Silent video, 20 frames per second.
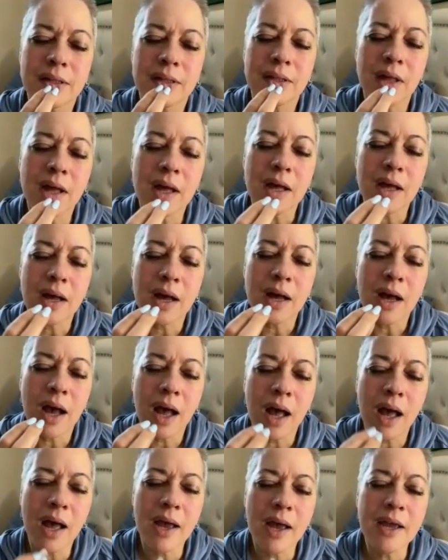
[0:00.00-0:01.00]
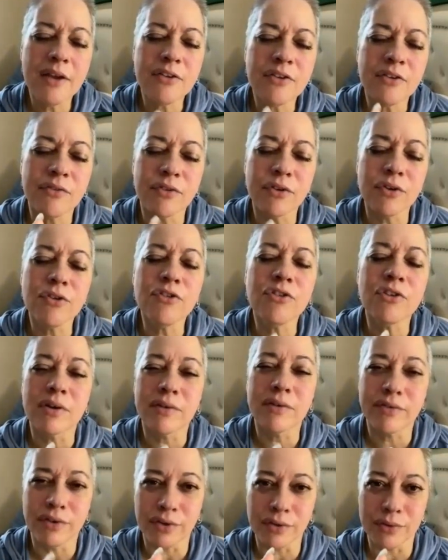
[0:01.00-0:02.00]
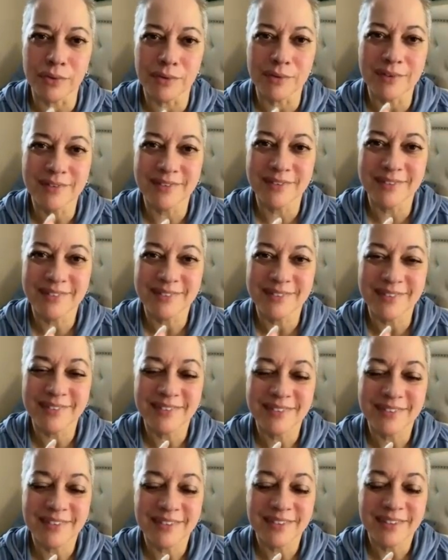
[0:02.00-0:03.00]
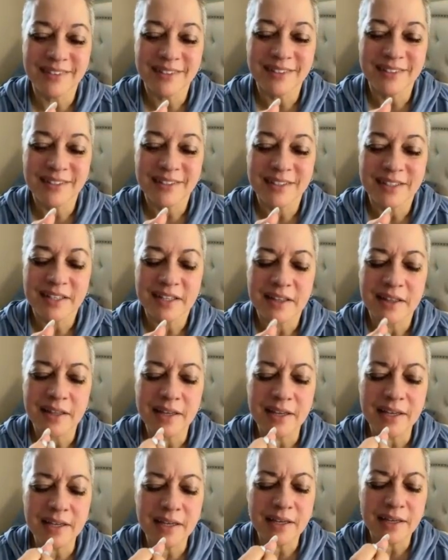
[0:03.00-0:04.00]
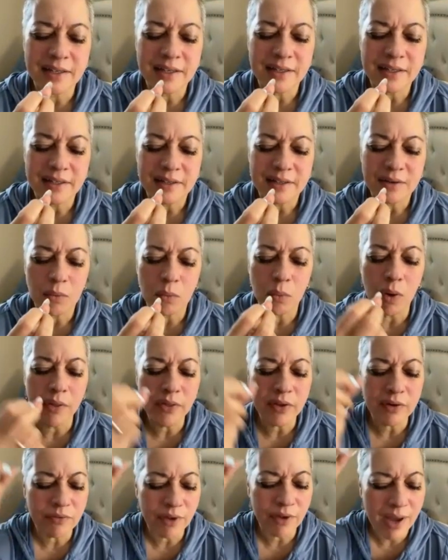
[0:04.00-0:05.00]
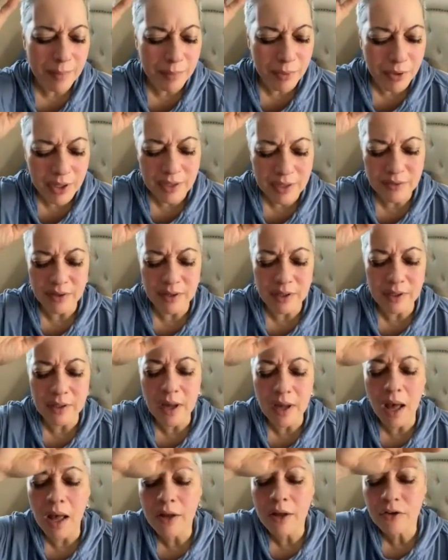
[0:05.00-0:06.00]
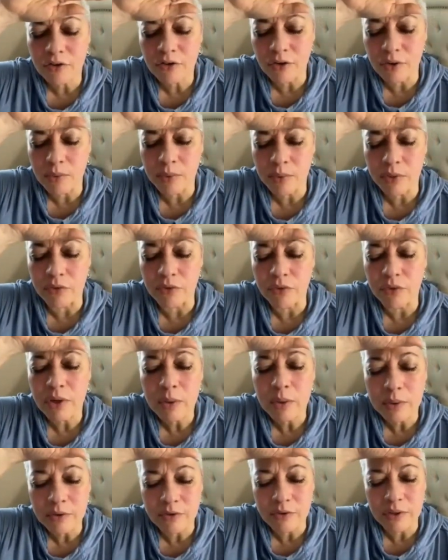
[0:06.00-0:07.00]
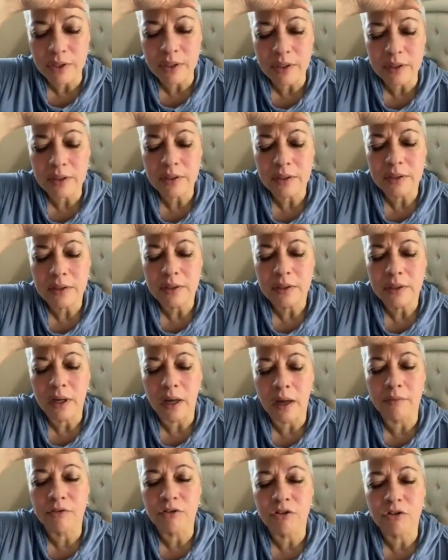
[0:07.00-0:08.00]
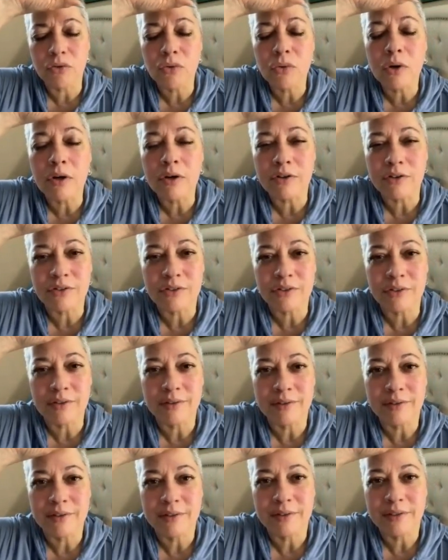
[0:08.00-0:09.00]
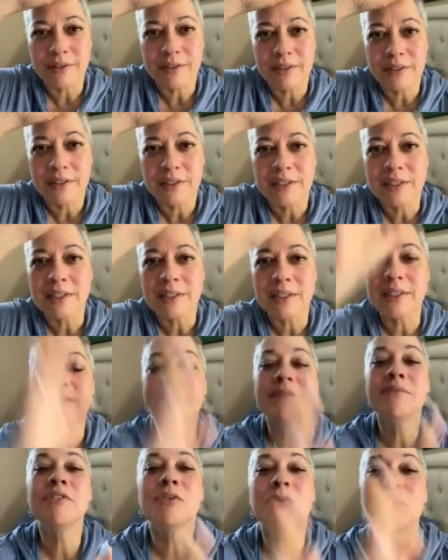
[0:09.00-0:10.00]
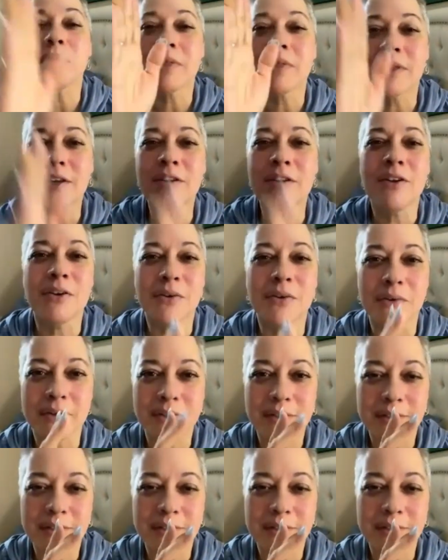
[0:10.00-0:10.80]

The highest version of you, the one that vibrates in concert with the frequency of Source, lives within you.